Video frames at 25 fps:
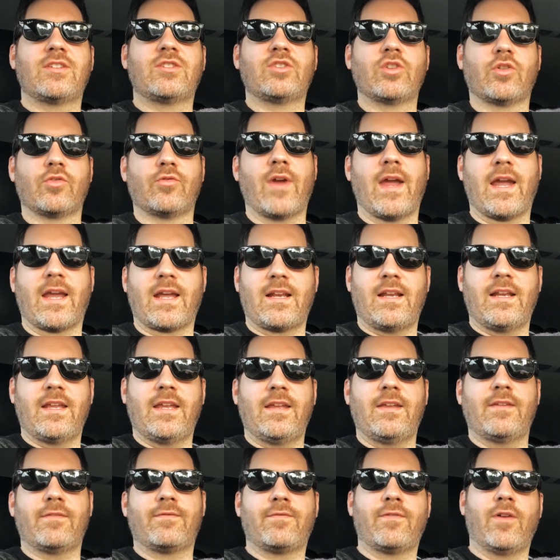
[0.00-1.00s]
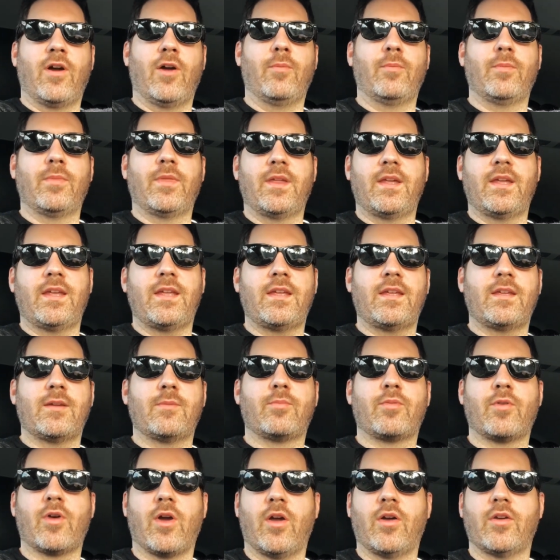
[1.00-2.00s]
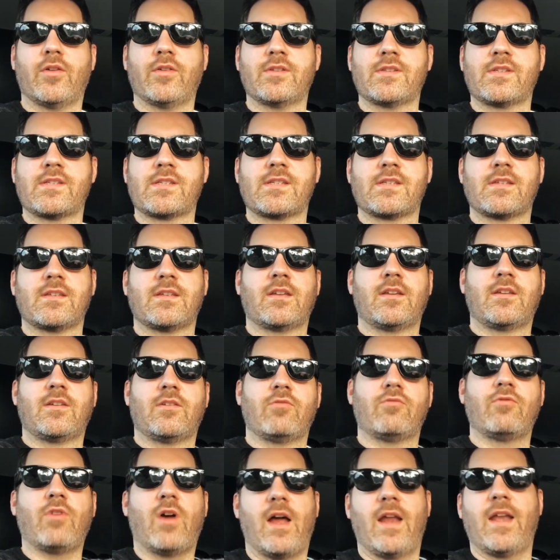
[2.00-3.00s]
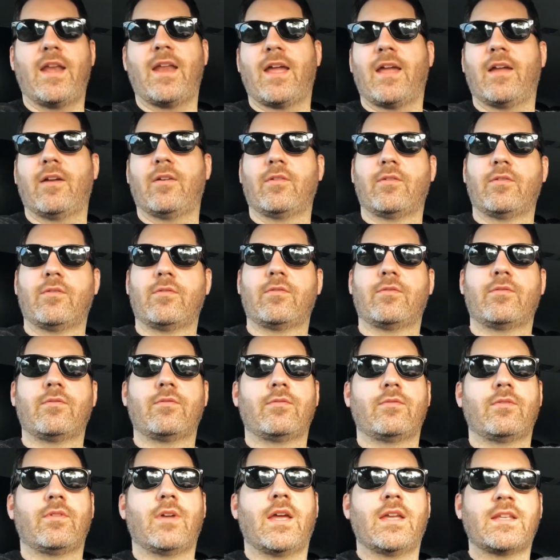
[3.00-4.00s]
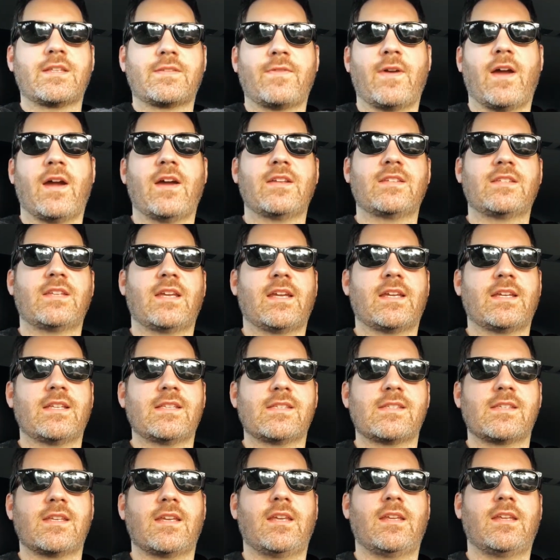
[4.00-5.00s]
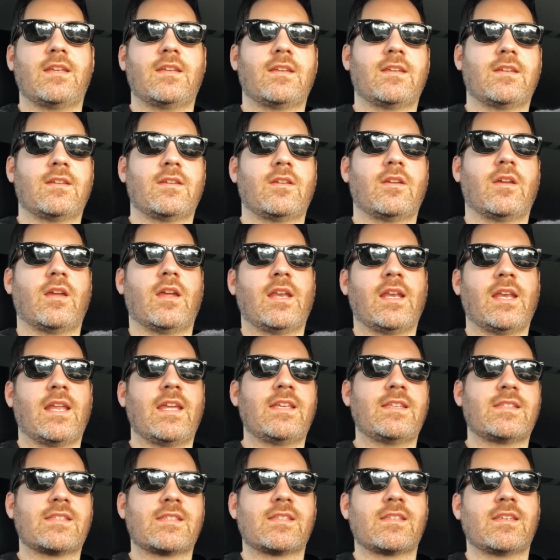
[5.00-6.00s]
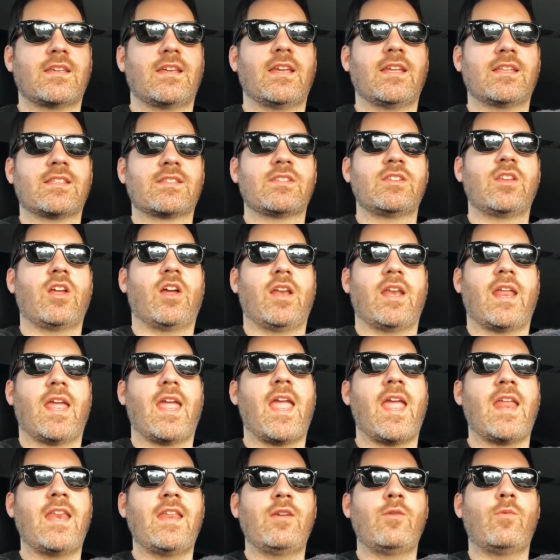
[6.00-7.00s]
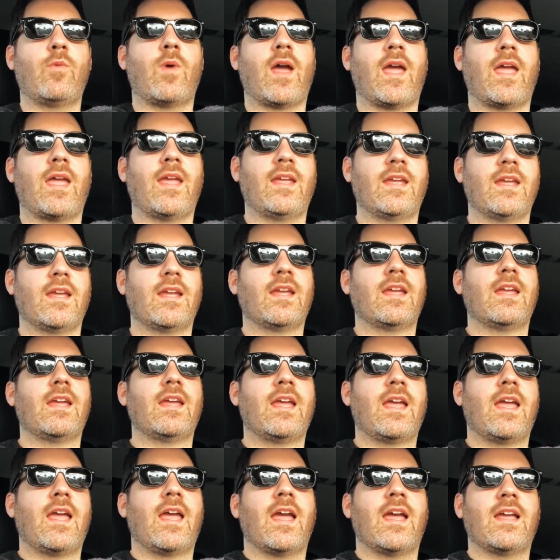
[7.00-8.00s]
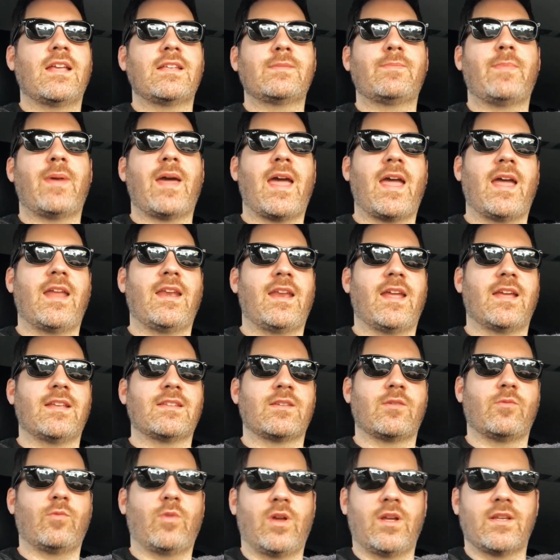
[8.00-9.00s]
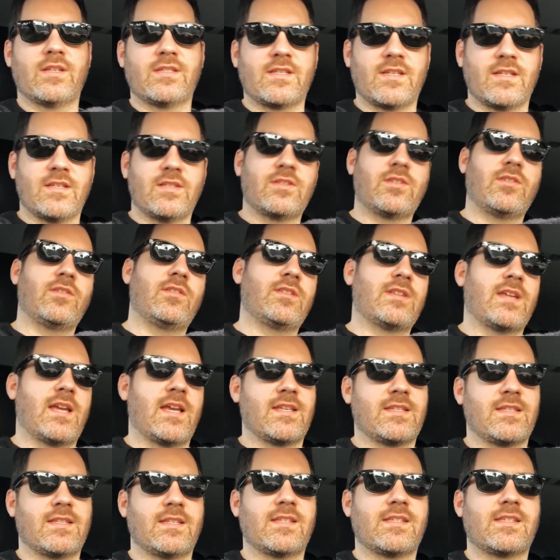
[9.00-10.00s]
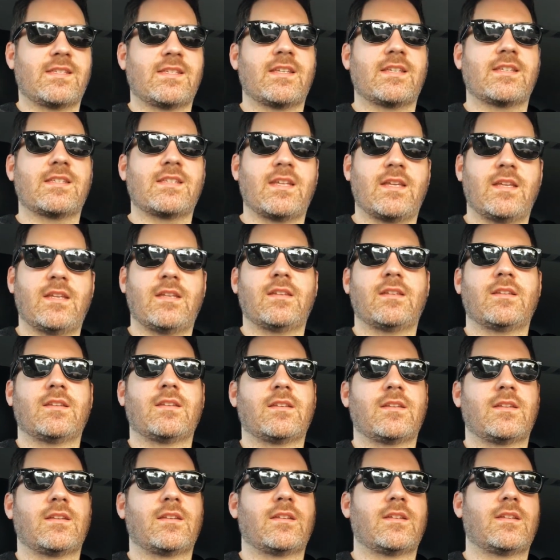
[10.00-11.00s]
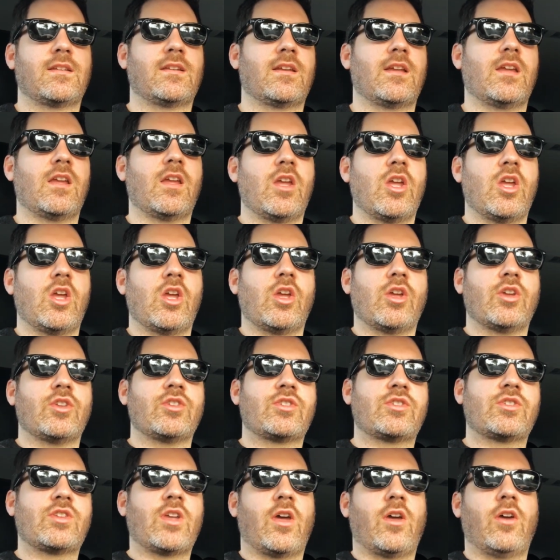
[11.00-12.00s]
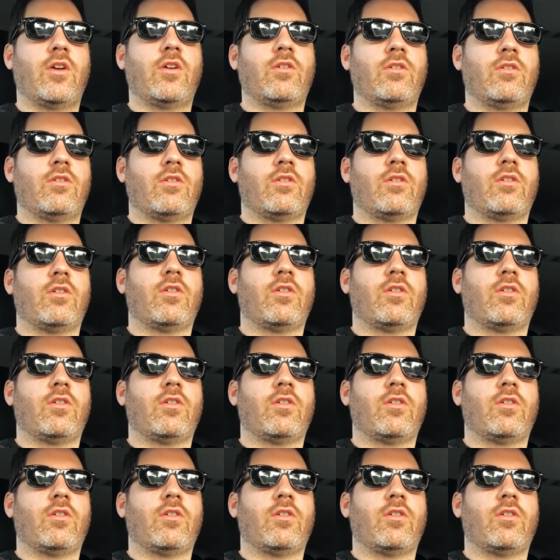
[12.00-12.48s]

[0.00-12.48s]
directly from the pros right now, as far as I can see. At least it's not any way as bad as it was in 2016. So